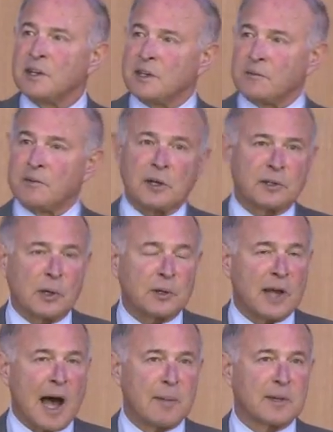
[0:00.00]
He felt they were
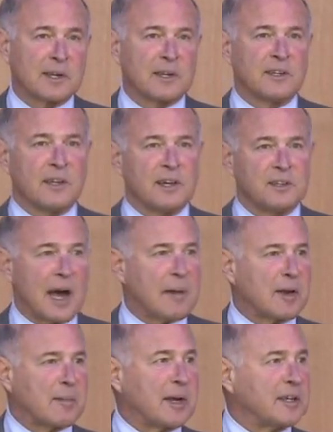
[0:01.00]
domi uh,
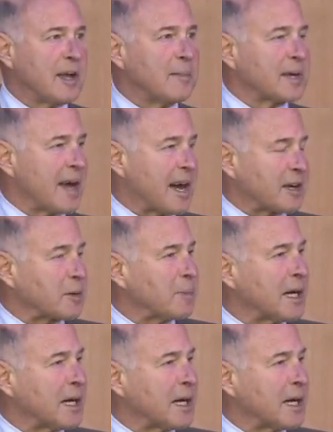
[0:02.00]
dominated by demagogic